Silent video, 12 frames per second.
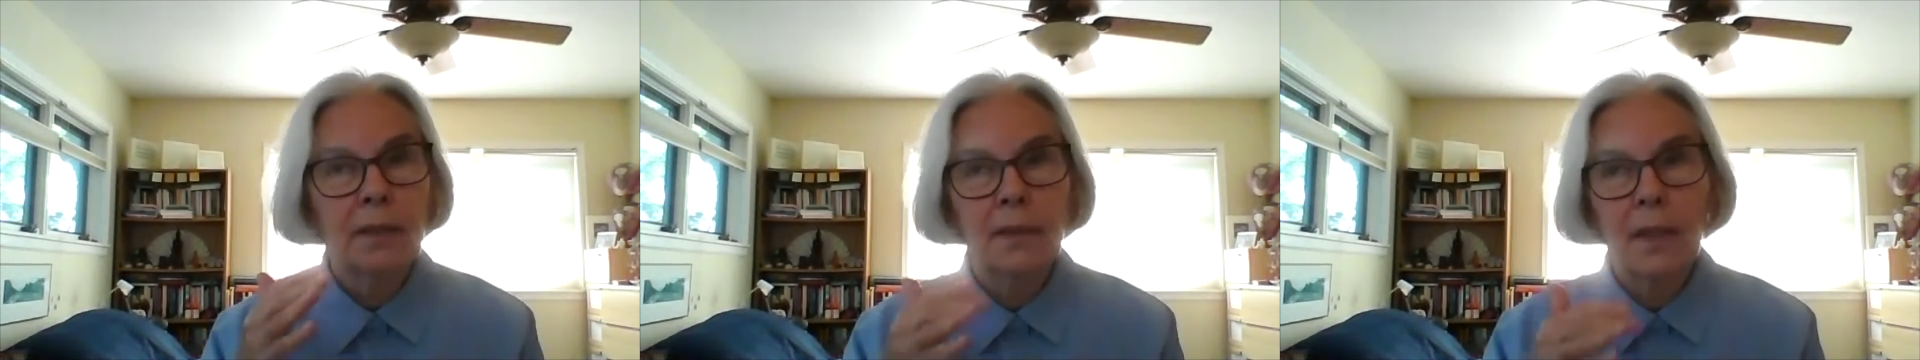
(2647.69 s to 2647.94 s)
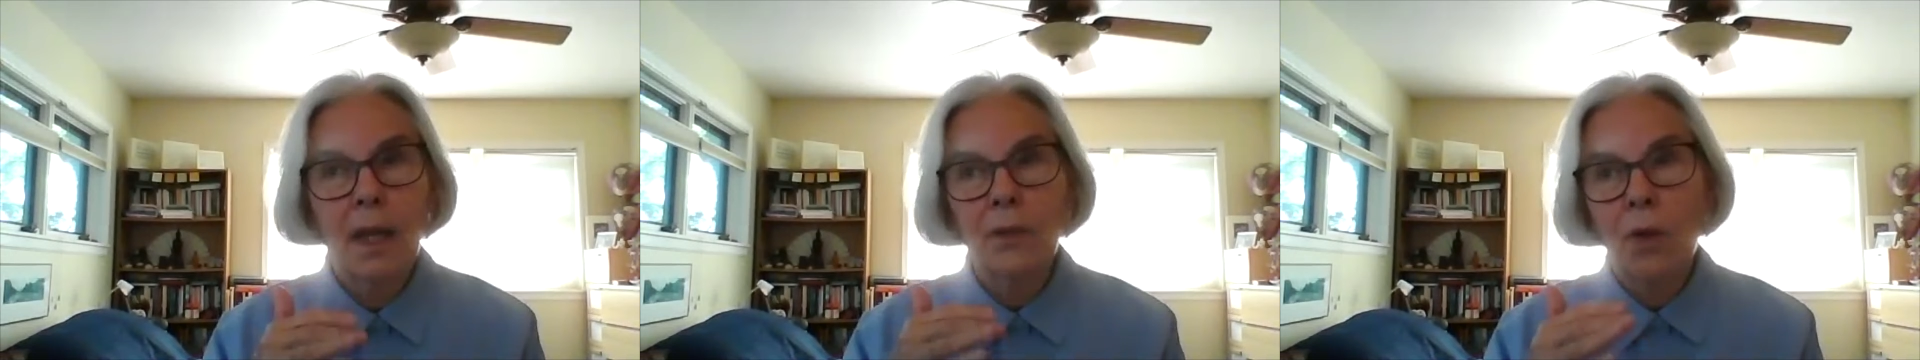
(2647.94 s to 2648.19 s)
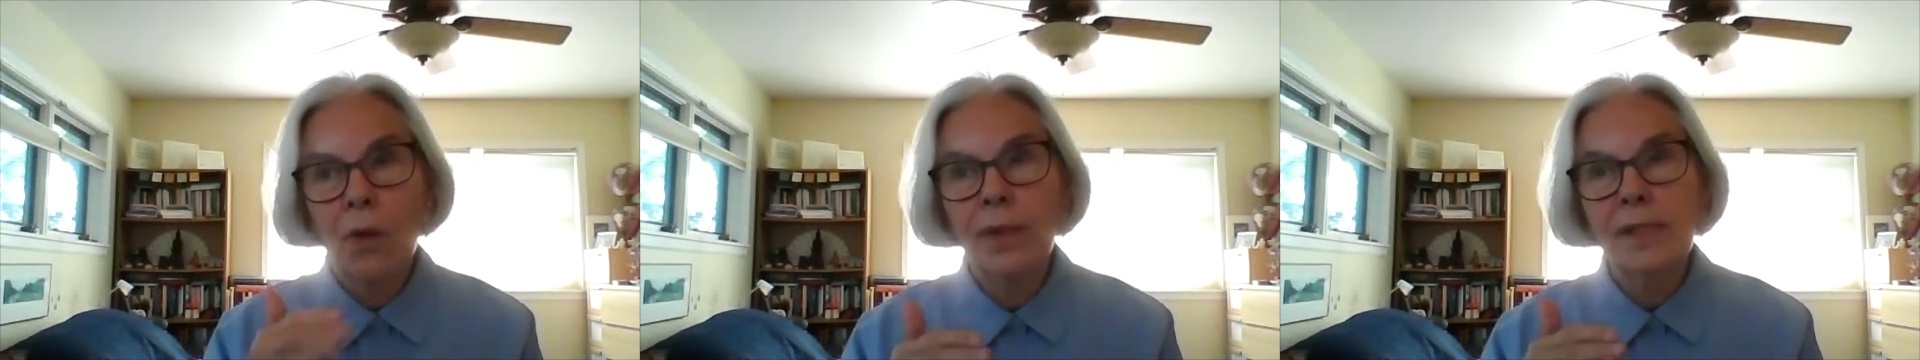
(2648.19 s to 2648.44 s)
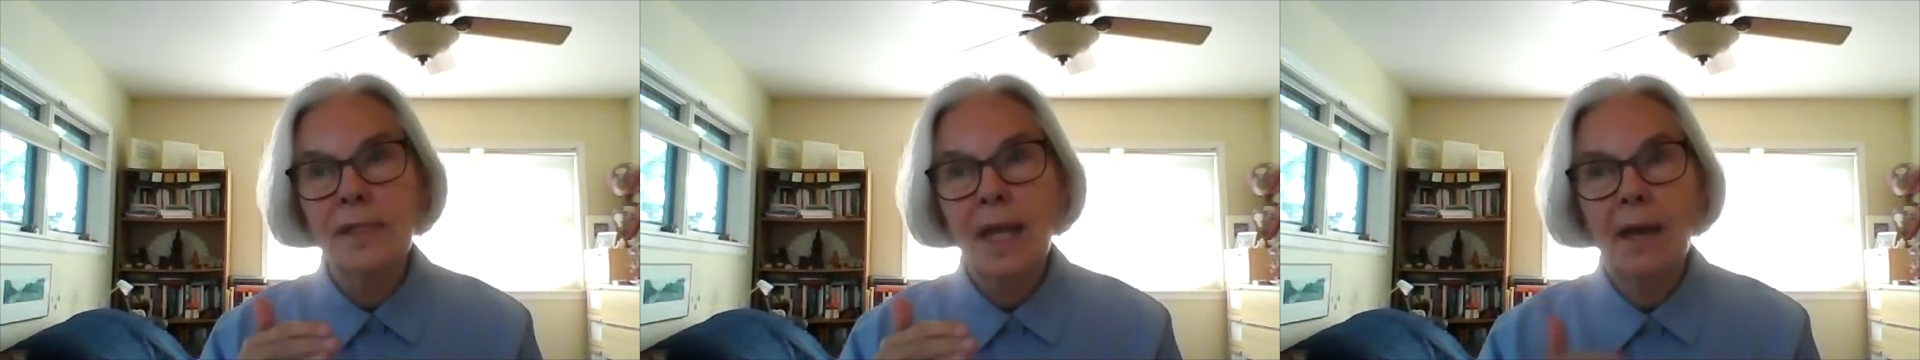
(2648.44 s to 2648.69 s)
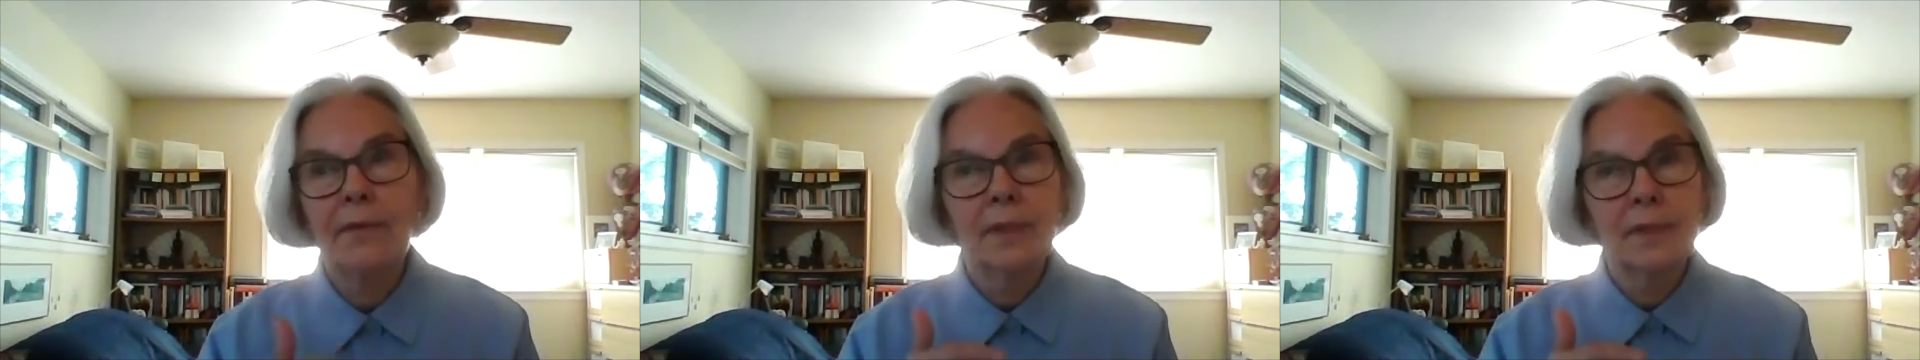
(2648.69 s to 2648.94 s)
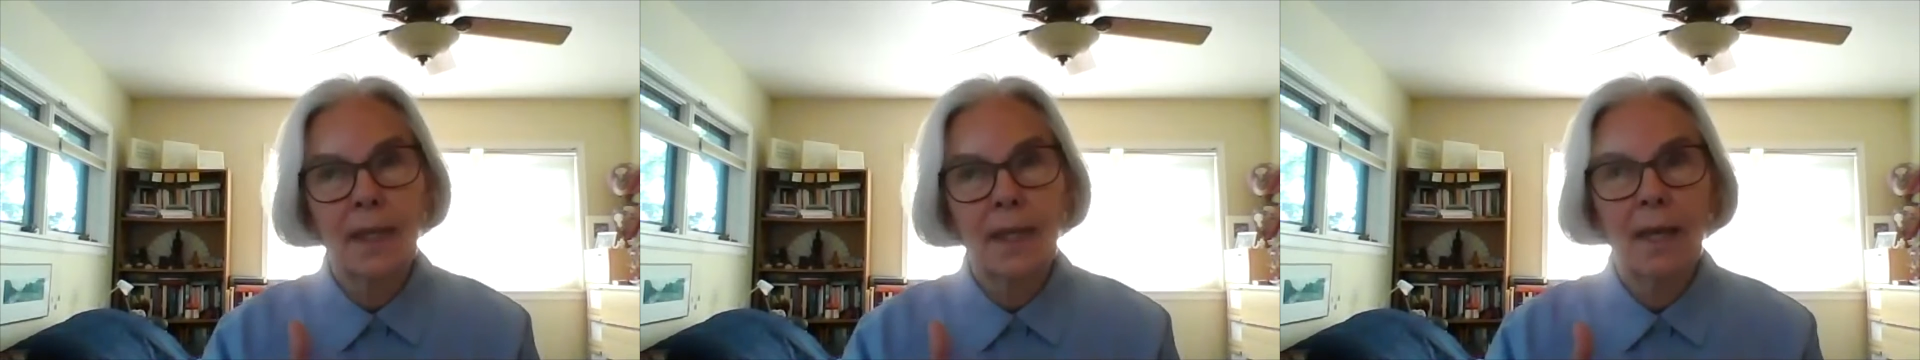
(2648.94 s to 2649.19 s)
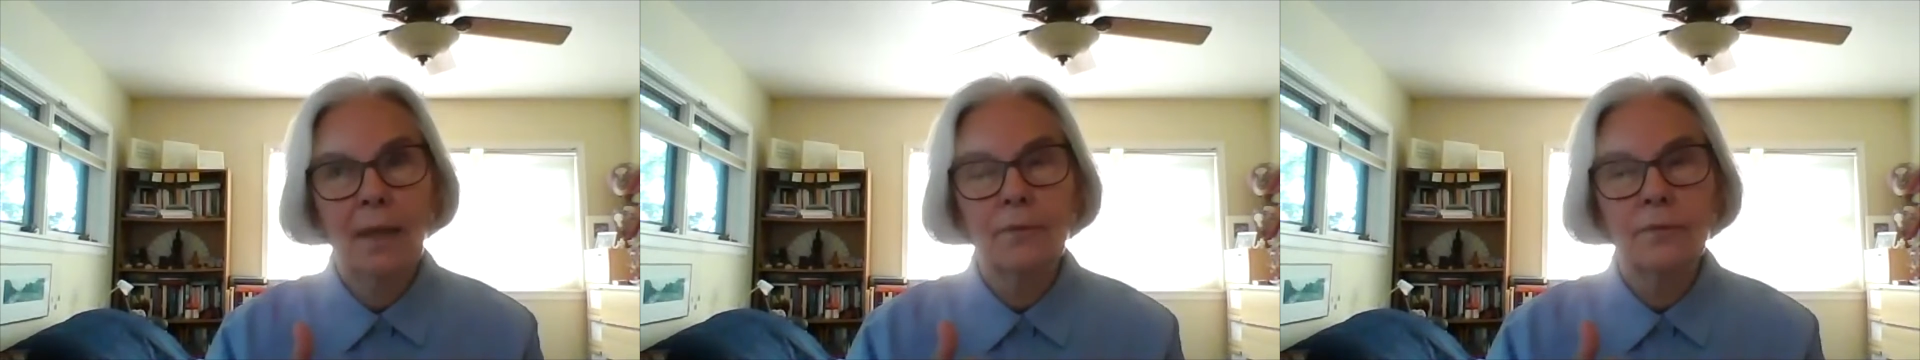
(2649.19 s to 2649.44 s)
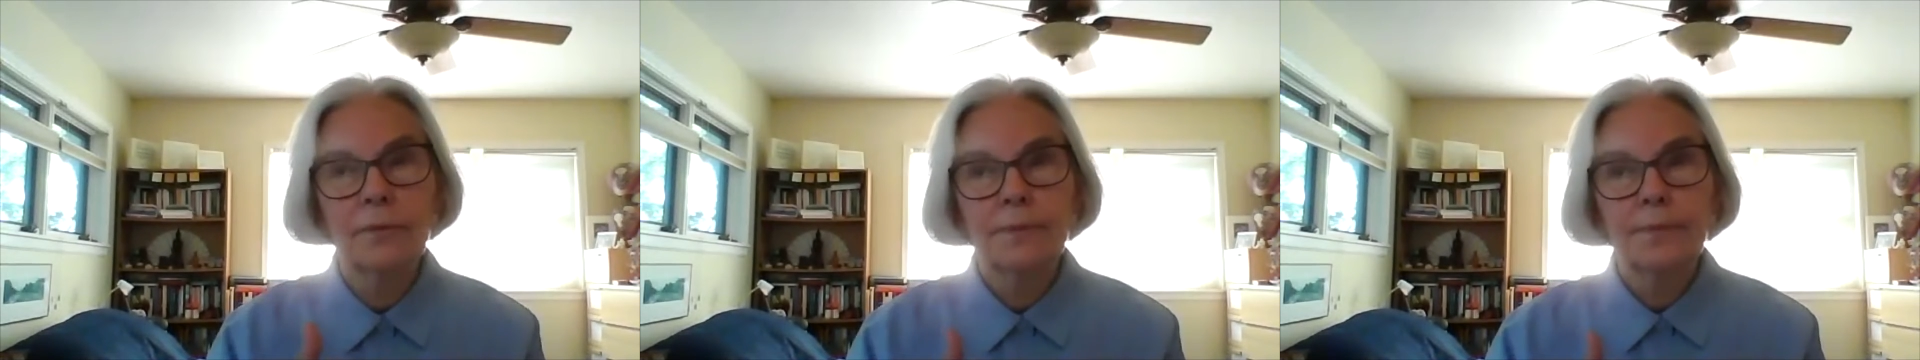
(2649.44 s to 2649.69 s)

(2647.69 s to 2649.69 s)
not always having to have